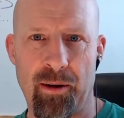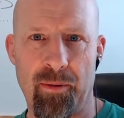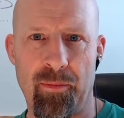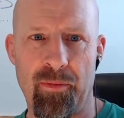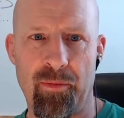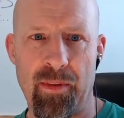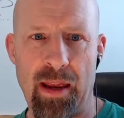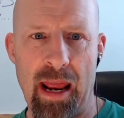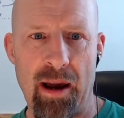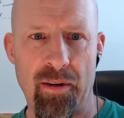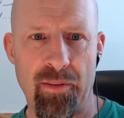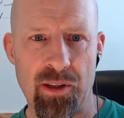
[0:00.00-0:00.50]

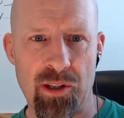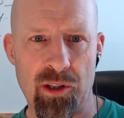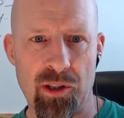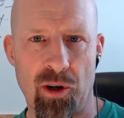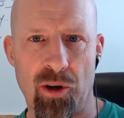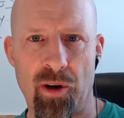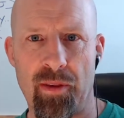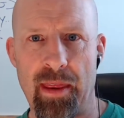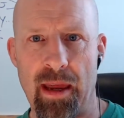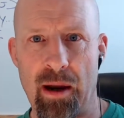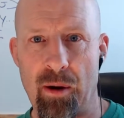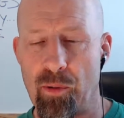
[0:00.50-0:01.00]

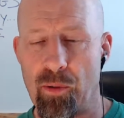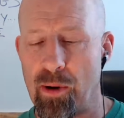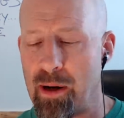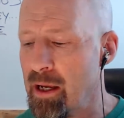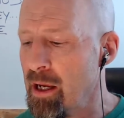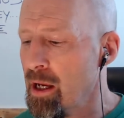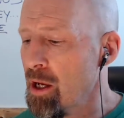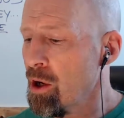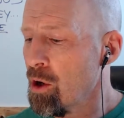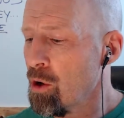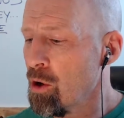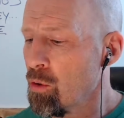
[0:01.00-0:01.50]
Avatar that way.
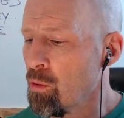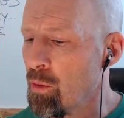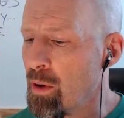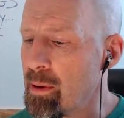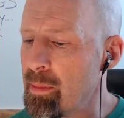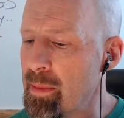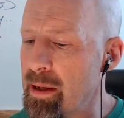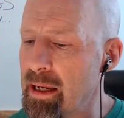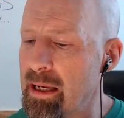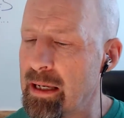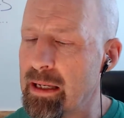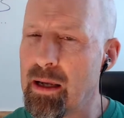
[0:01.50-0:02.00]
We
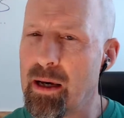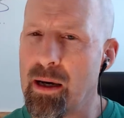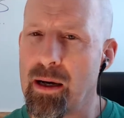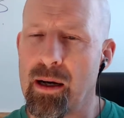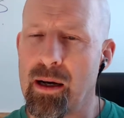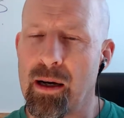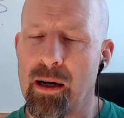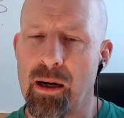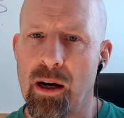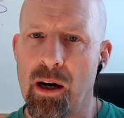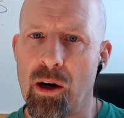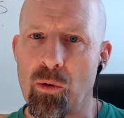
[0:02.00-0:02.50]
mean
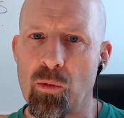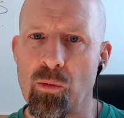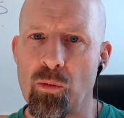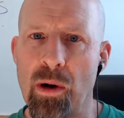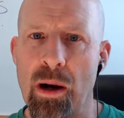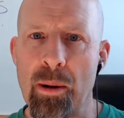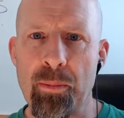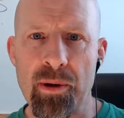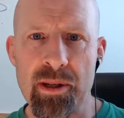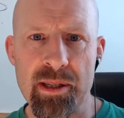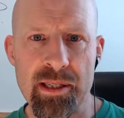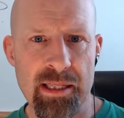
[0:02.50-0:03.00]
a
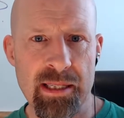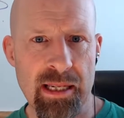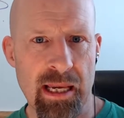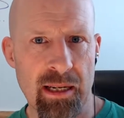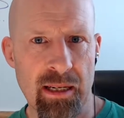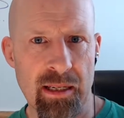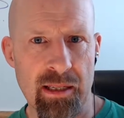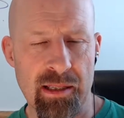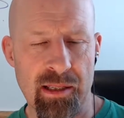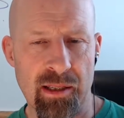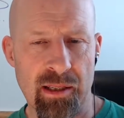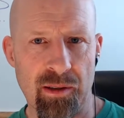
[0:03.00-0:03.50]

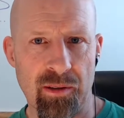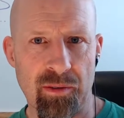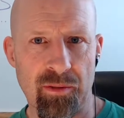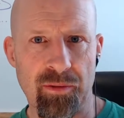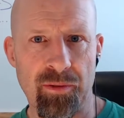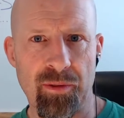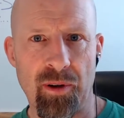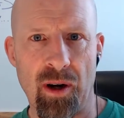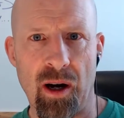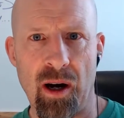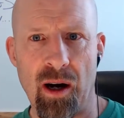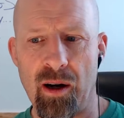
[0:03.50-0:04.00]

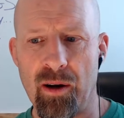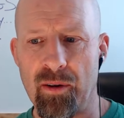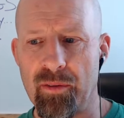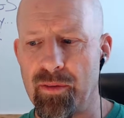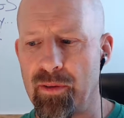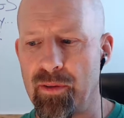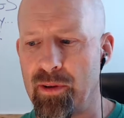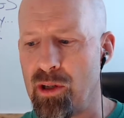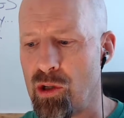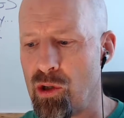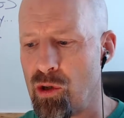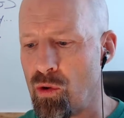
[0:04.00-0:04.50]
representative of
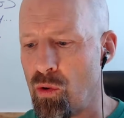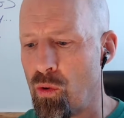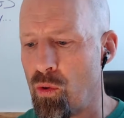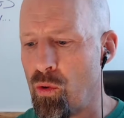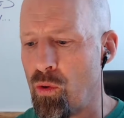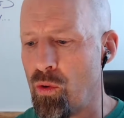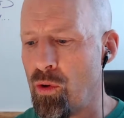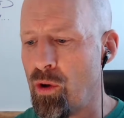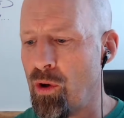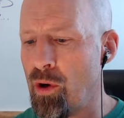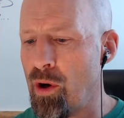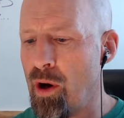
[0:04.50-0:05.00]

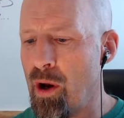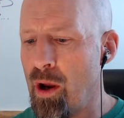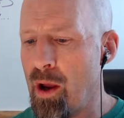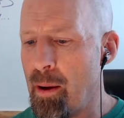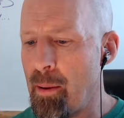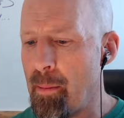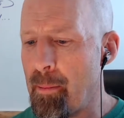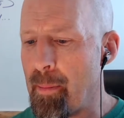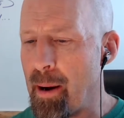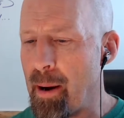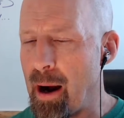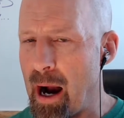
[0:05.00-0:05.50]
your
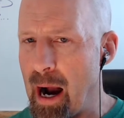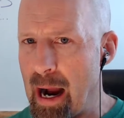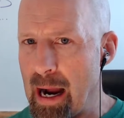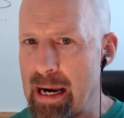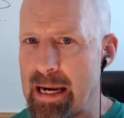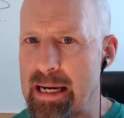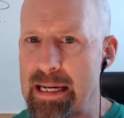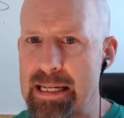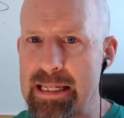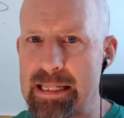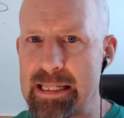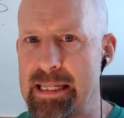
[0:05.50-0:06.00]

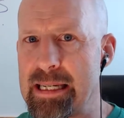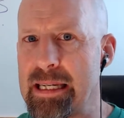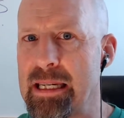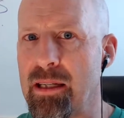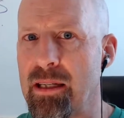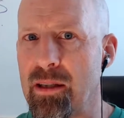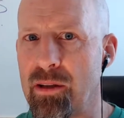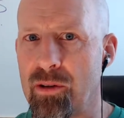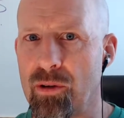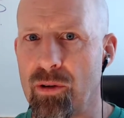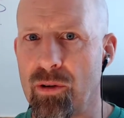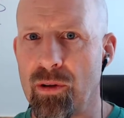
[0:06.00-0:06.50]

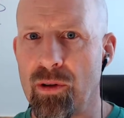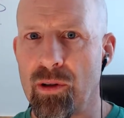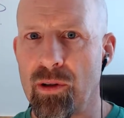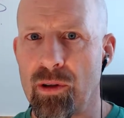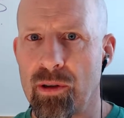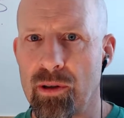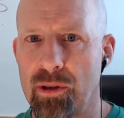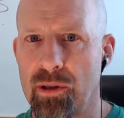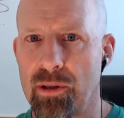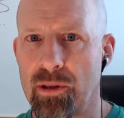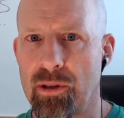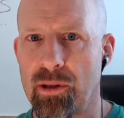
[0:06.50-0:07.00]
ideal
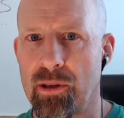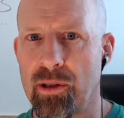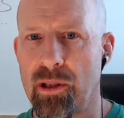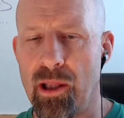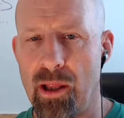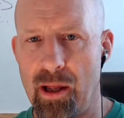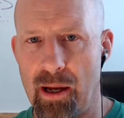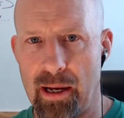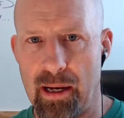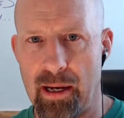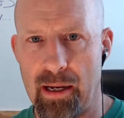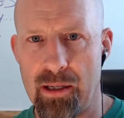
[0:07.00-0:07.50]

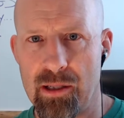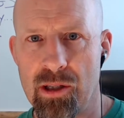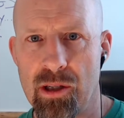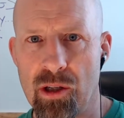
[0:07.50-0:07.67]
client.